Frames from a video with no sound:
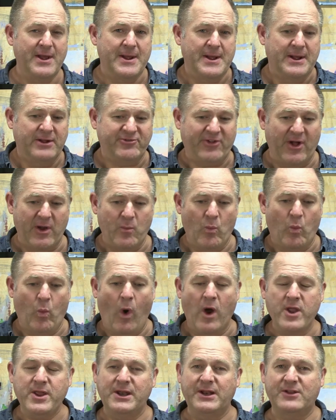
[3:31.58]
So
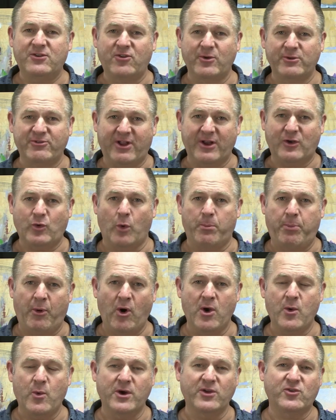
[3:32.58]
what you need to do is get to a
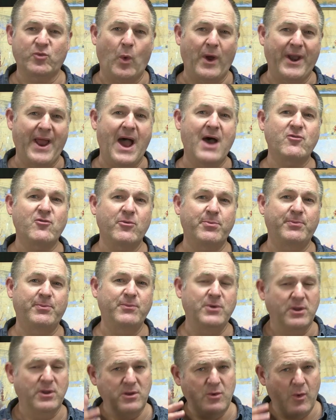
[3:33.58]
point where it's one hundred,
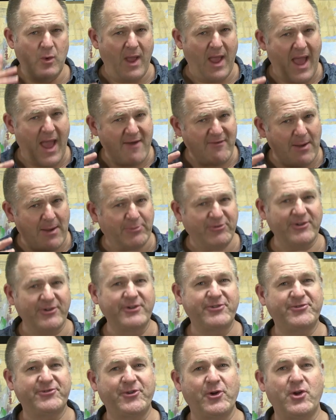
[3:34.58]
you have absolute
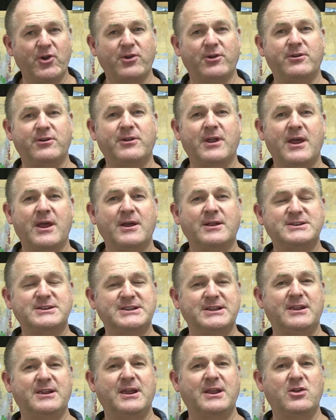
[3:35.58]

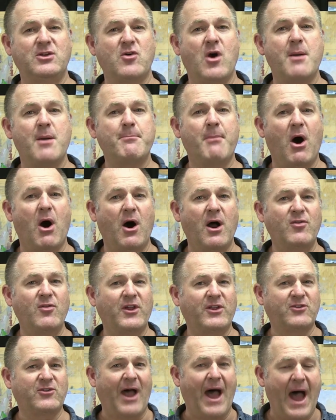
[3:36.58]
certainty in your own mind that
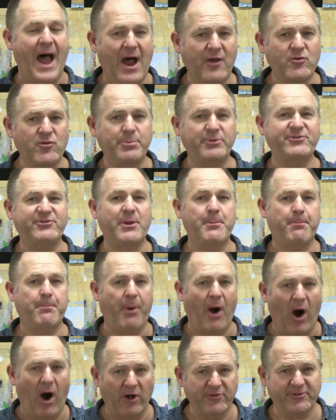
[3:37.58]
it's one hundred percent
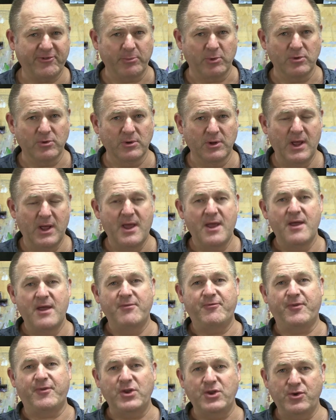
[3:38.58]
possible
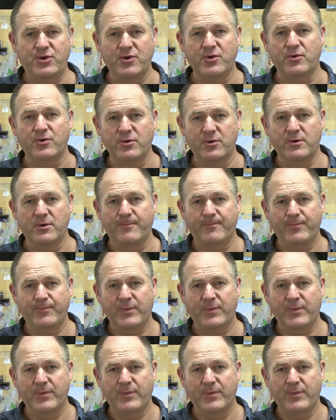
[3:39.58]
for you